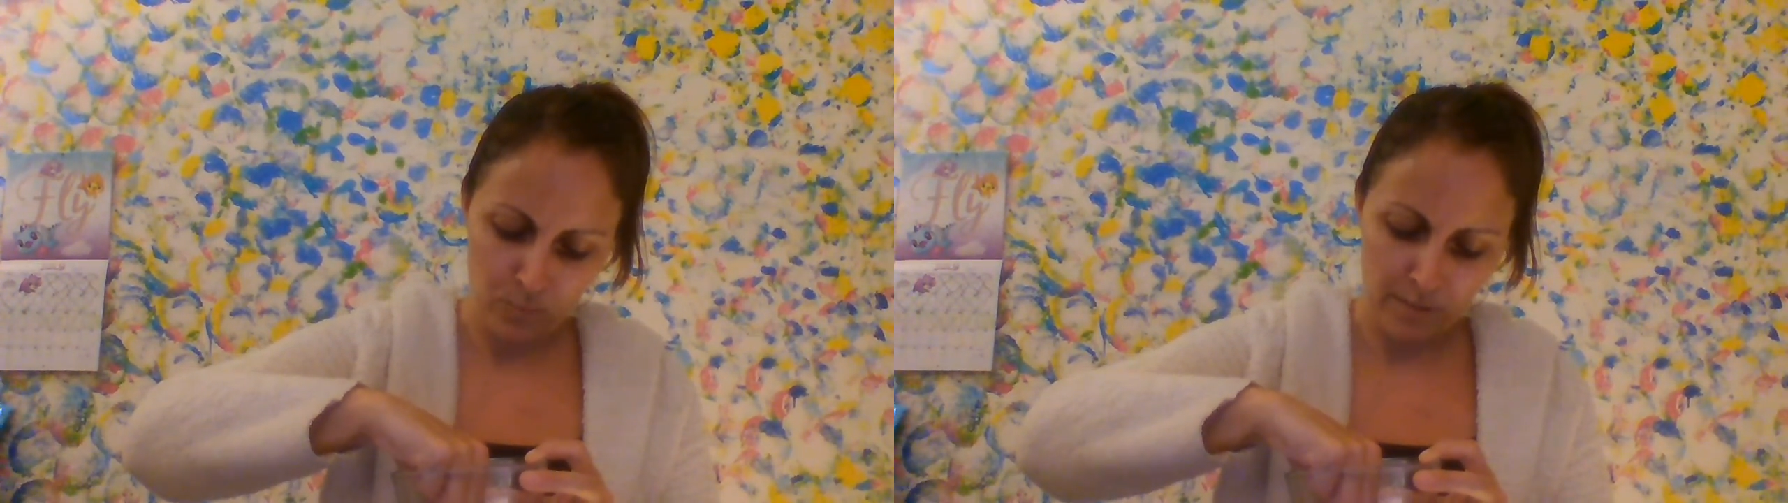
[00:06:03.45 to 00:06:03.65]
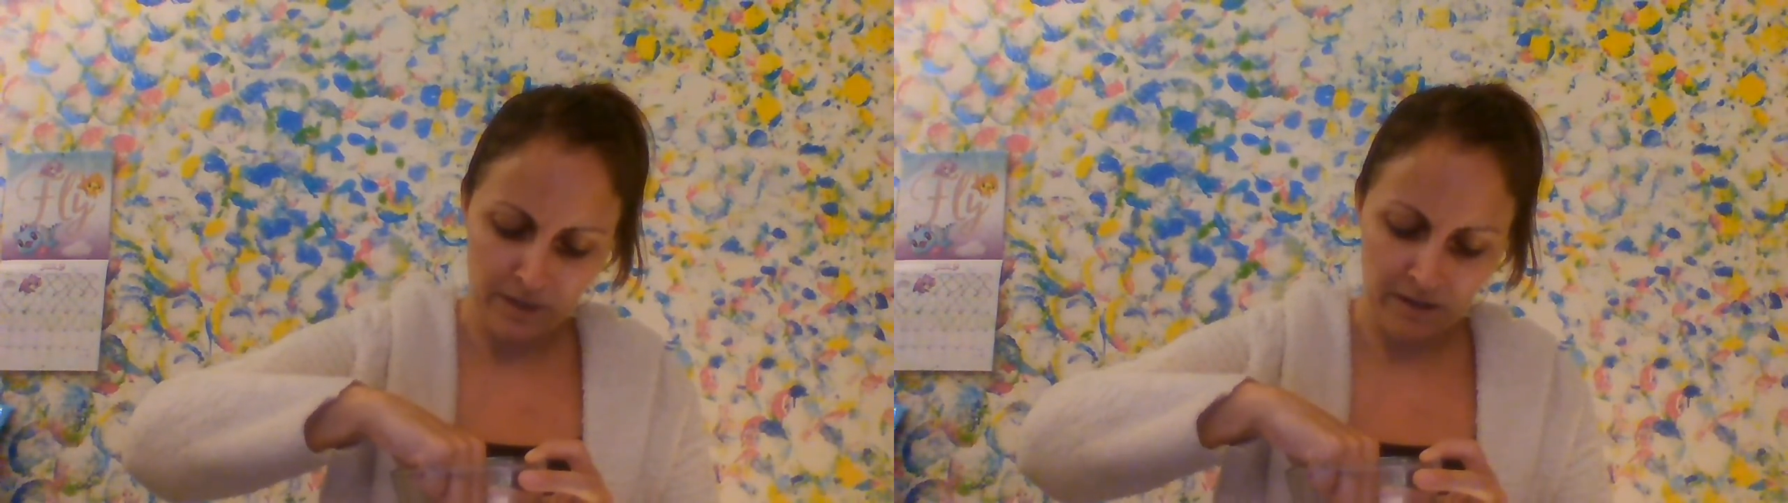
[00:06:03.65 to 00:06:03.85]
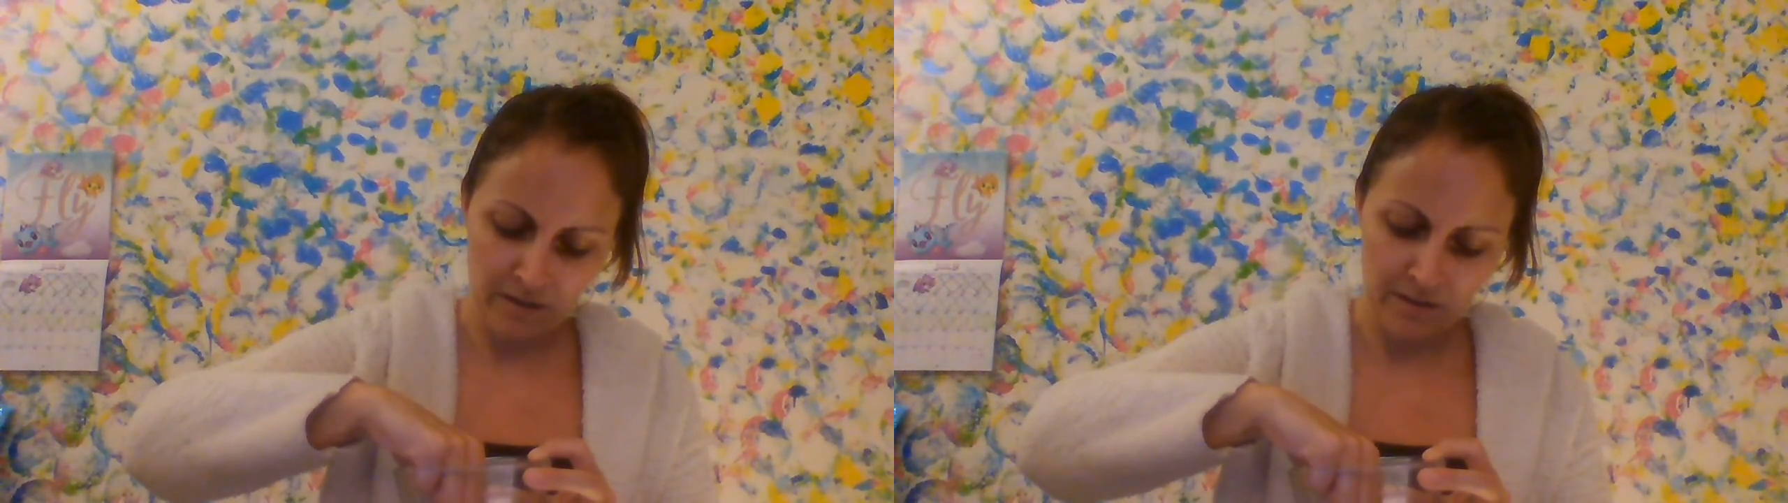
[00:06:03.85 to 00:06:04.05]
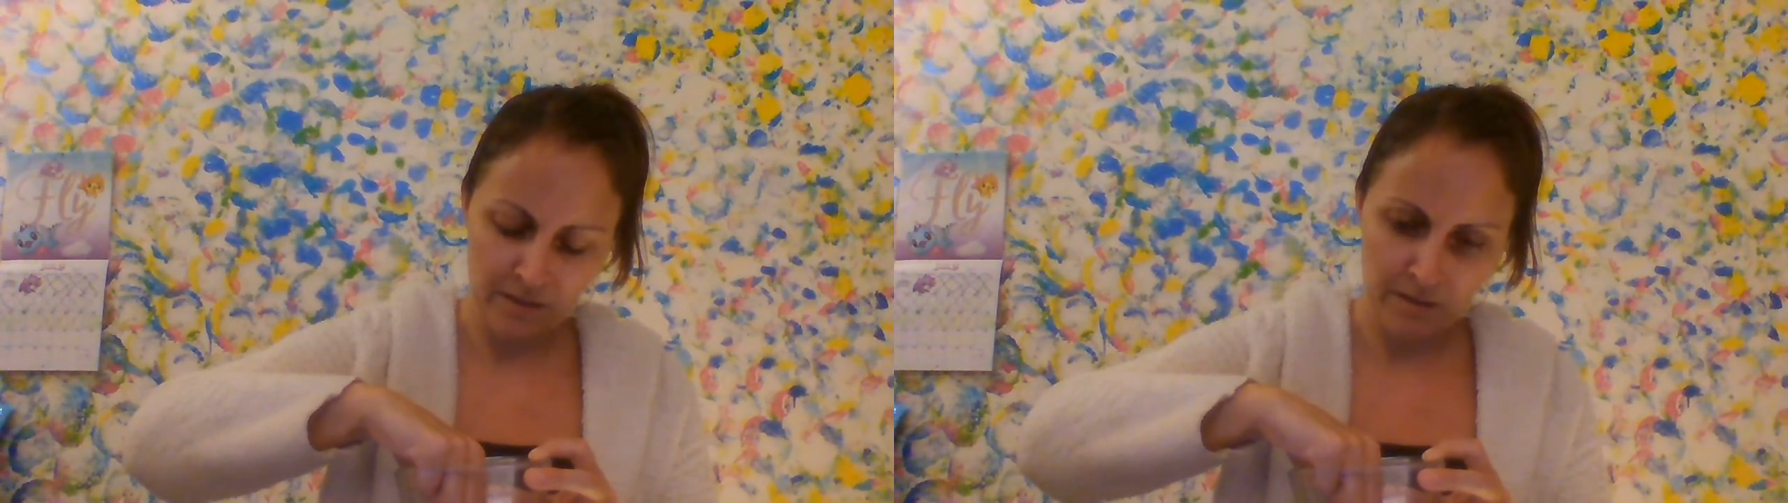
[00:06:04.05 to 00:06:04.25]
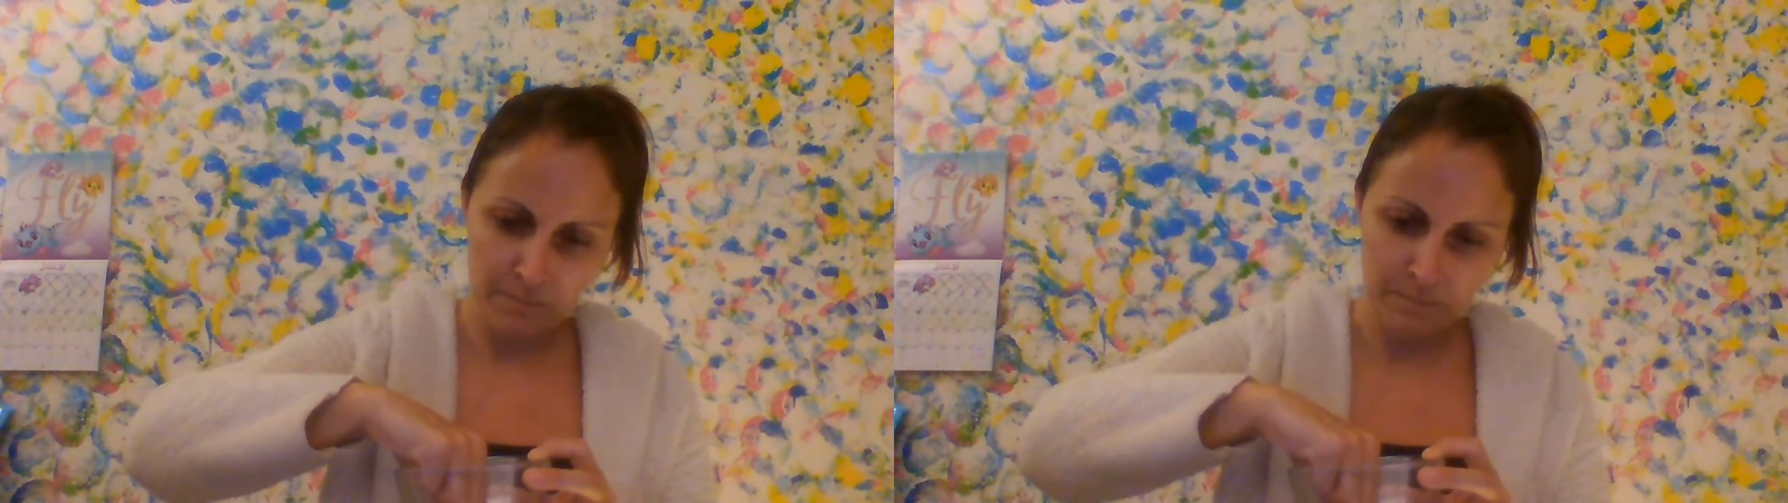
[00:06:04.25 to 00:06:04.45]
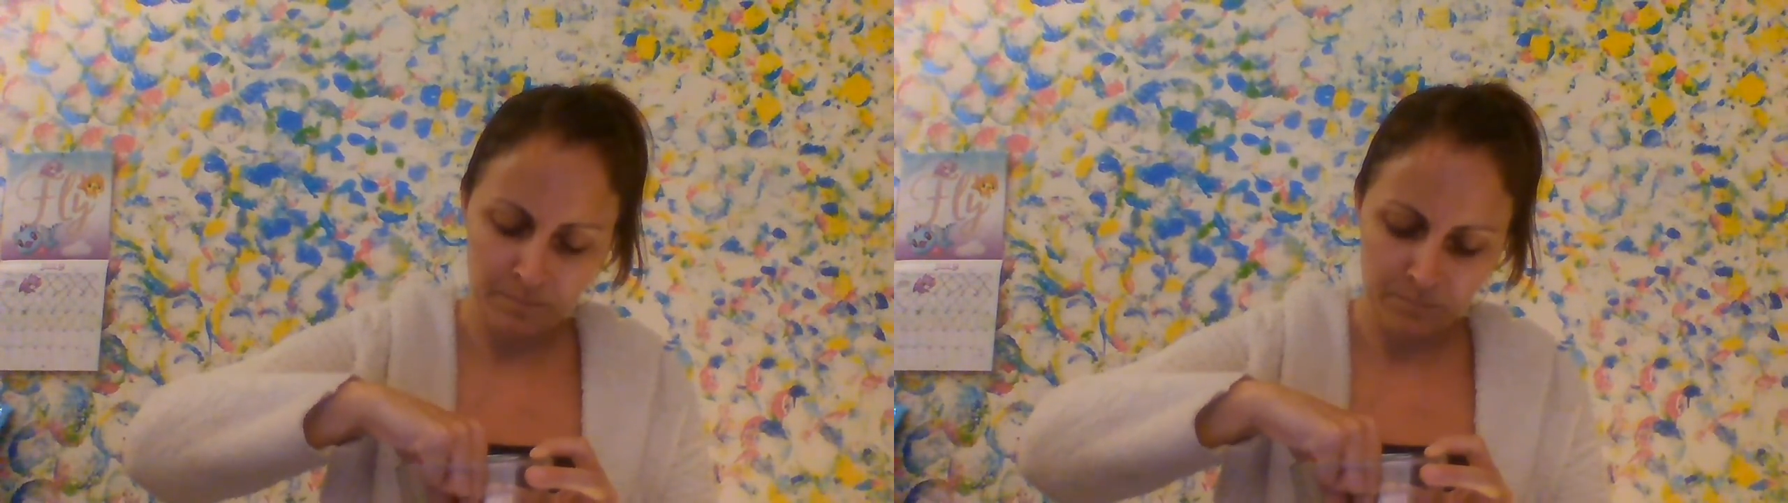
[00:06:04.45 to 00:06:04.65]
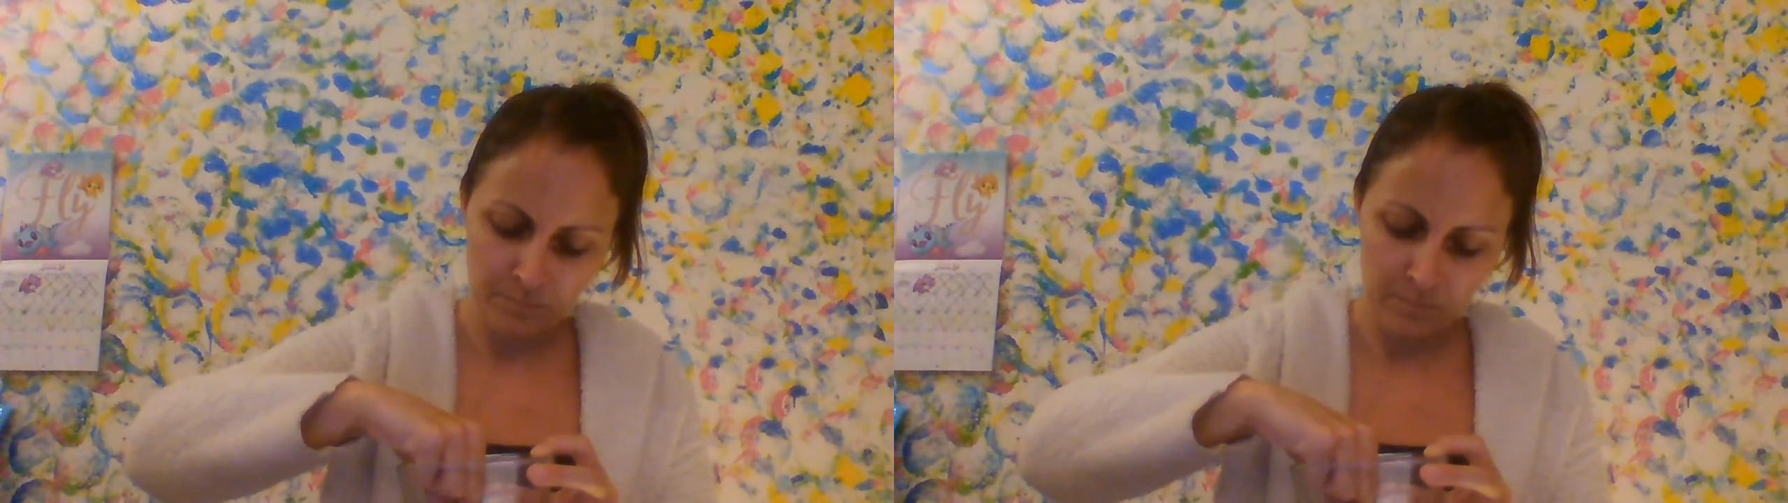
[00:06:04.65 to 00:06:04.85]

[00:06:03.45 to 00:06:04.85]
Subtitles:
rubbing on them,